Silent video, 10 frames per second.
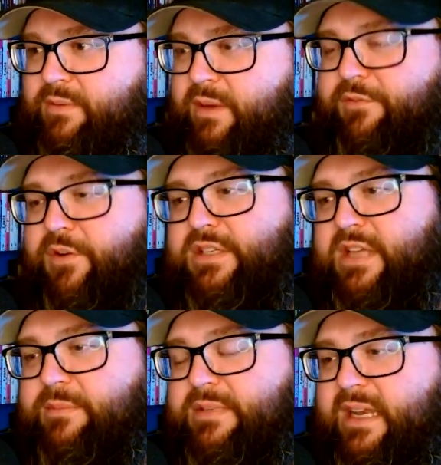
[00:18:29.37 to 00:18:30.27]
When he first
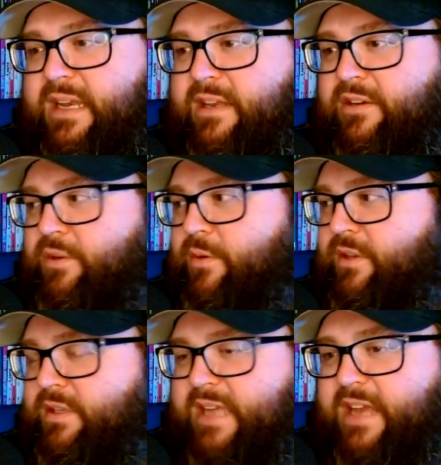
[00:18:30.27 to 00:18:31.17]
comes in and they're doing
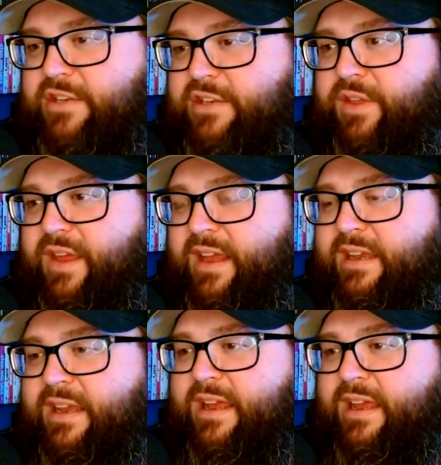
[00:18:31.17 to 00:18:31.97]
the statue thing, and